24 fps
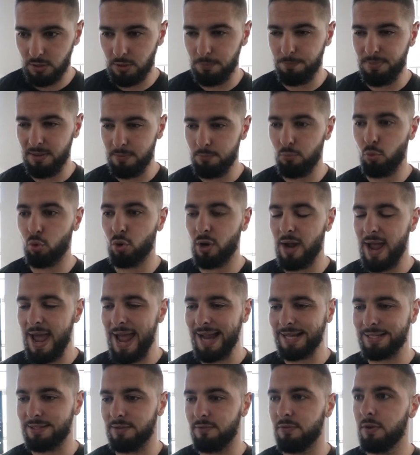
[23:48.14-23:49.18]
Be more
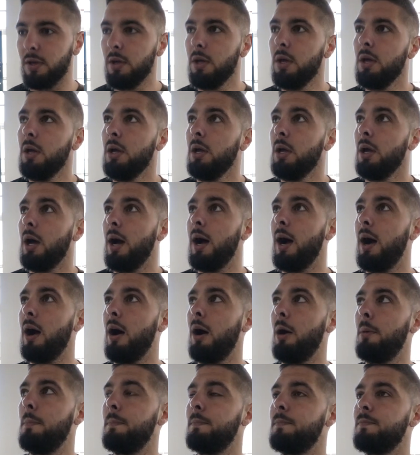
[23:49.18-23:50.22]
active.
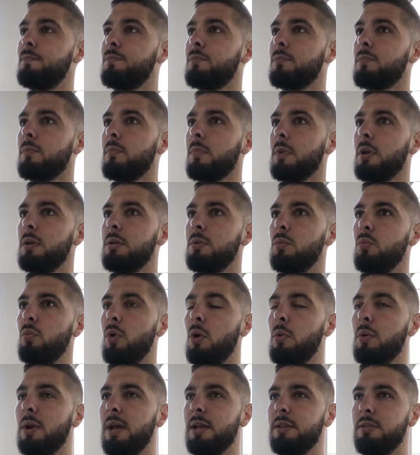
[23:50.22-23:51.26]
What
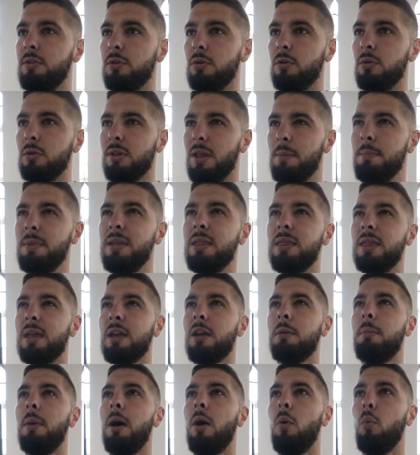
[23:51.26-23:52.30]
would I do? Let me think
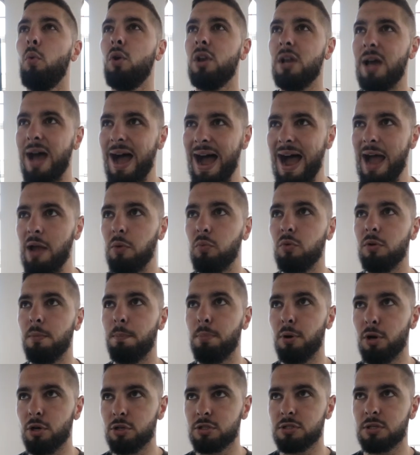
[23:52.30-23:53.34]
about what I would
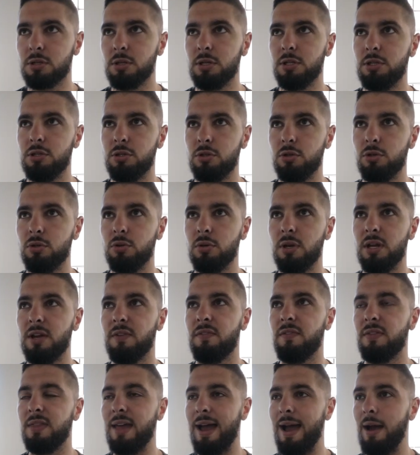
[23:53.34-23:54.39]
personally do
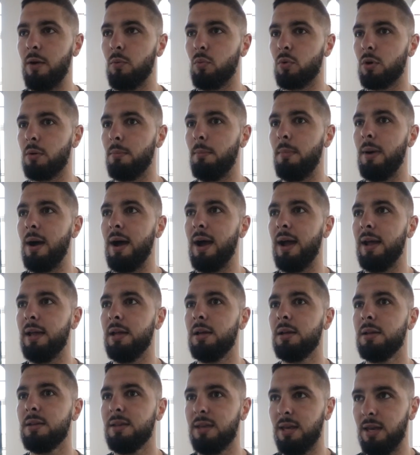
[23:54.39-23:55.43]
if that were my
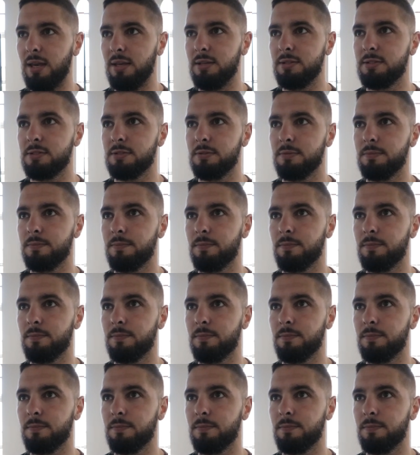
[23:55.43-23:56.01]
case.